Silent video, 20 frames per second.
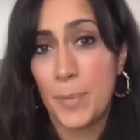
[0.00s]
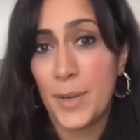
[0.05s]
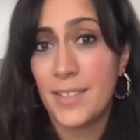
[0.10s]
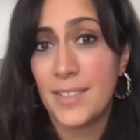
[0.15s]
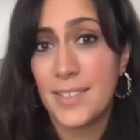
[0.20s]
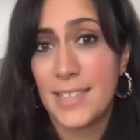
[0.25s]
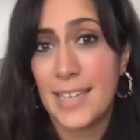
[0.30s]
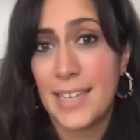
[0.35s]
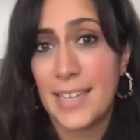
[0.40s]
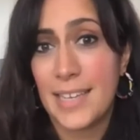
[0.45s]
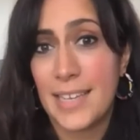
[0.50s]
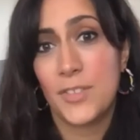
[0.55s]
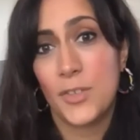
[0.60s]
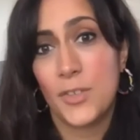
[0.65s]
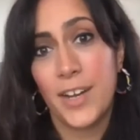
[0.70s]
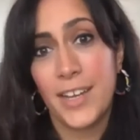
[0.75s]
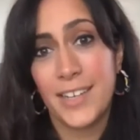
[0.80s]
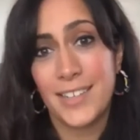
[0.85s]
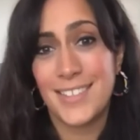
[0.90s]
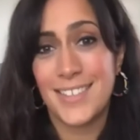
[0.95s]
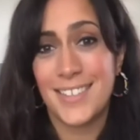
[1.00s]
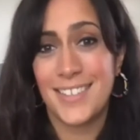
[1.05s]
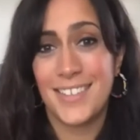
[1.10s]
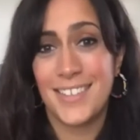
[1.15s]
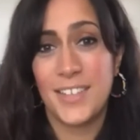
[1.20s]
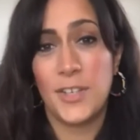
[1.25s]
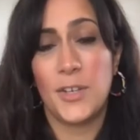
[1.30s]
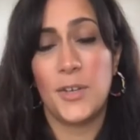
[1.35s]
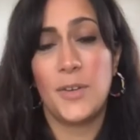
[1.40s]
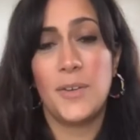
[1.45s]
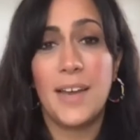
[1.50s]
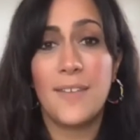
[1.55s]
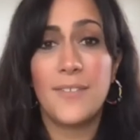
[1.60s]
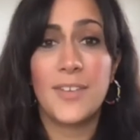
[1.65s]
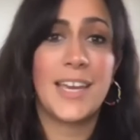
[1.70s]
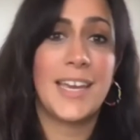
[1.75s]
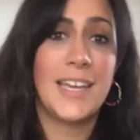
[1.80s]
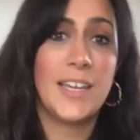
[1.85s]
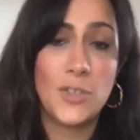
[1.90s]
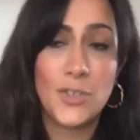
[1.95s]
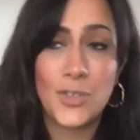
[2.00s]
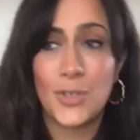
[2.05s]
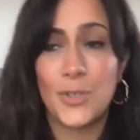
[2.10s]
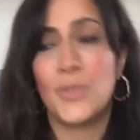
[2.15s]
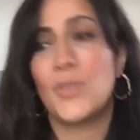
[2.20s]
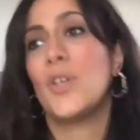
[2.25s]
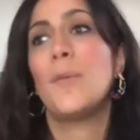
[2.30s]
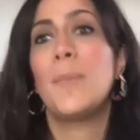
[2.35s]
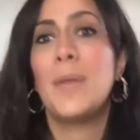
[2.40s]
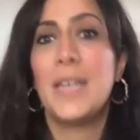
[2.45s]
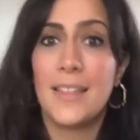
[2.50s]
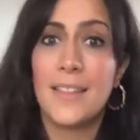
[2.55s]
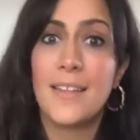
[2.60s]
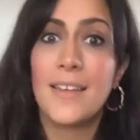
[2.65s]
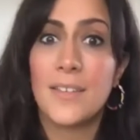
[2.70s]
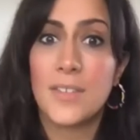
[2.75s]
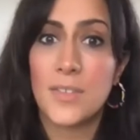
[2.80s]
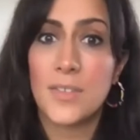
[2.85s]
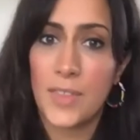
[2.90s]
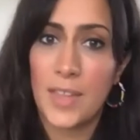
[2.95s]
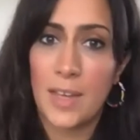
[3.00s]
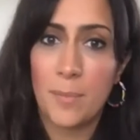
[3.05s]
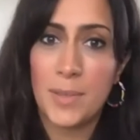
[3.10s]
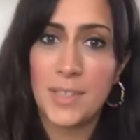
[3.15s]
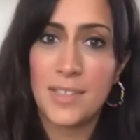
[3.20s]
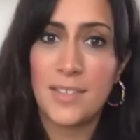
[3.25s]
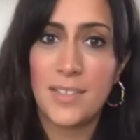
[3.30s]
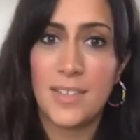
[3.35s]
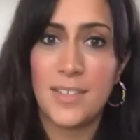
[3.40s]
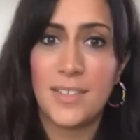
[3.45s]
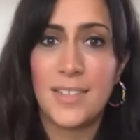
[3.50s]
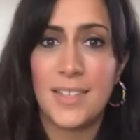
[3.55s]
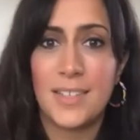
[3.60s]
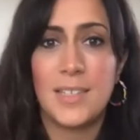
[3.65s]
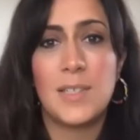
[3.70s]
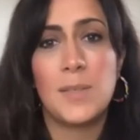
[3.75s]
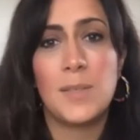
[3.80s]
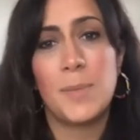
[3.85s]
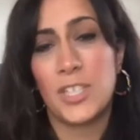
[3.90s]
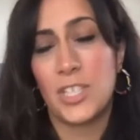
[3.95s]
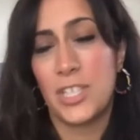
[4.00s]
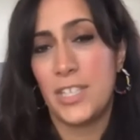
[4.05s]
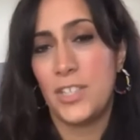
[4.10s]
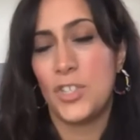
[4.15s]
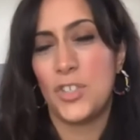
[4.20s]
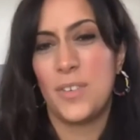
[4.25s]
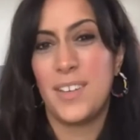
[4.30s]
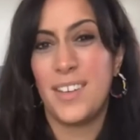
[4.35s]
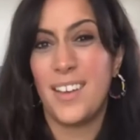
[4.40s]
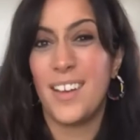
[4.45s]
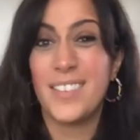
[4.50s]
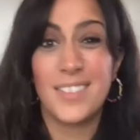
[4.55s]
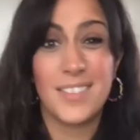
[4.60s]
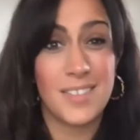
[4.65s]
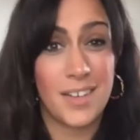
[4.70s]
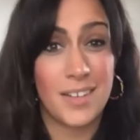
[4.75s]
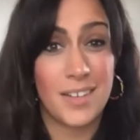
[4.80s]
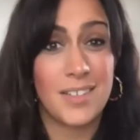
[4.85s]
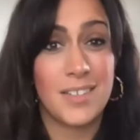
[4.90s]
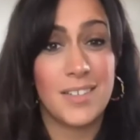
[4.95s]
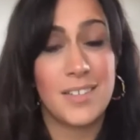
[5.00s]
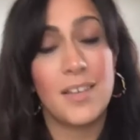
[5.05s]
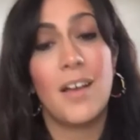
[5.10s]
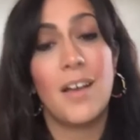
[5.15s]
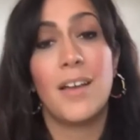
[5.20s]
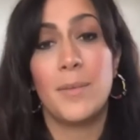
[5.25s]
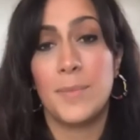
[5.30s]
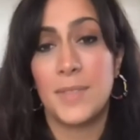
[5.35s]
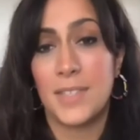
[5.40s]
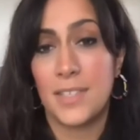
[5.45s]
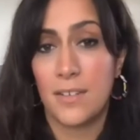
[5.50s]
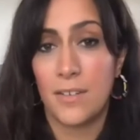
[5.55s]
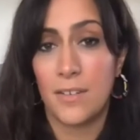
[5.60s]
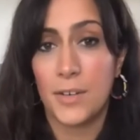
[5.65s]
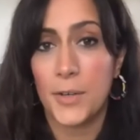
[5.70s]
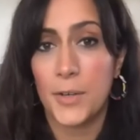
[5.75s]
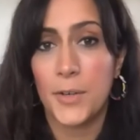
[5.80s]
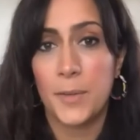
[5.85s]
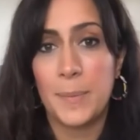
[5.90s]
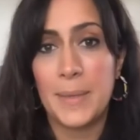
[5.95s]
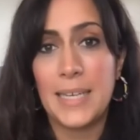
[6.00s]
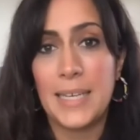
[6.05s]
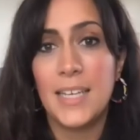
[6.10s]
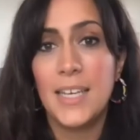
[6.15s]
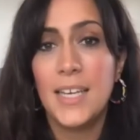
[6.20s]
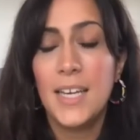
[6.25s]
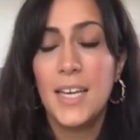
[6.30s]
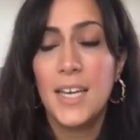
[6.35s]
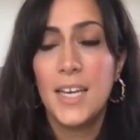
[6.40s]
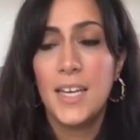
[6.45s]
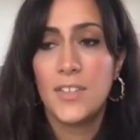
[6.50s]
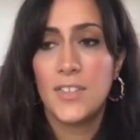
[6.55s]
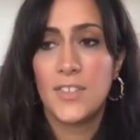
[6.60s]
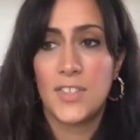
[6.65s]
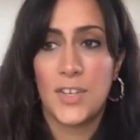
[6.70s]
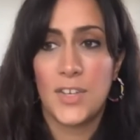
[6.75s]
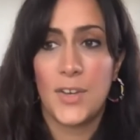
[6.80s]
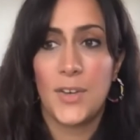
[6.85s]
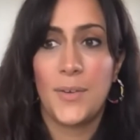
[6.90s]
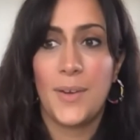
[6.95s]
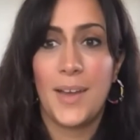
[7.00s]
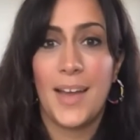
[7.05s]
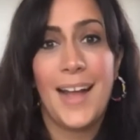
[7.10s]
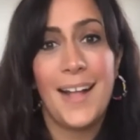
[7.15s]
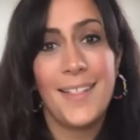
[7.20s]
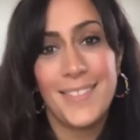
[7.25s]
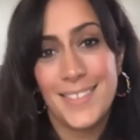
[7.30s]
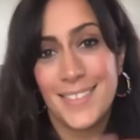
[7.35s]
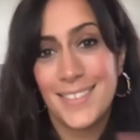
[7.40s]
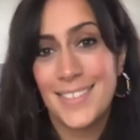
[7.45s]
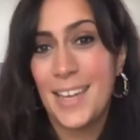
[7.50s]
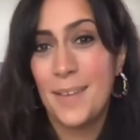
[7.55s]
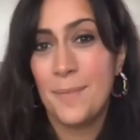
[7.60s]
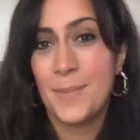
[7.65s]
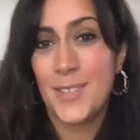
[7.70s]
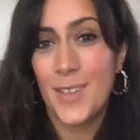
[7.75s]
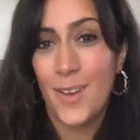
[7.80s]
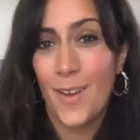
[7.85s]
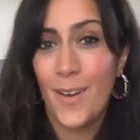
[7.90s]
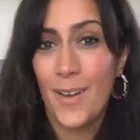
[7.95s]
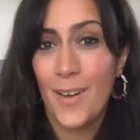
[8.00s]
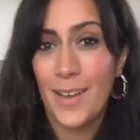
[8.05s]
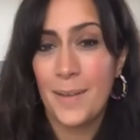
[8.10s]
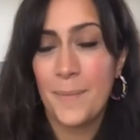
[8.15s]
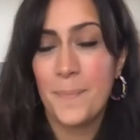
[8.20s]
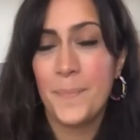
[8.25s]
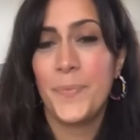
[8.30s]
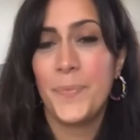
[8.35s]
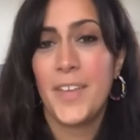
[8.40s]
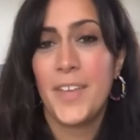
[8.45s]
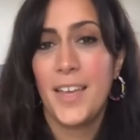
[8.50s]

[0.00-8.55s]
burnt out, trying to, you know, navigate and do so many things for their business, and especially during uncertain times in our economy. So at the same time,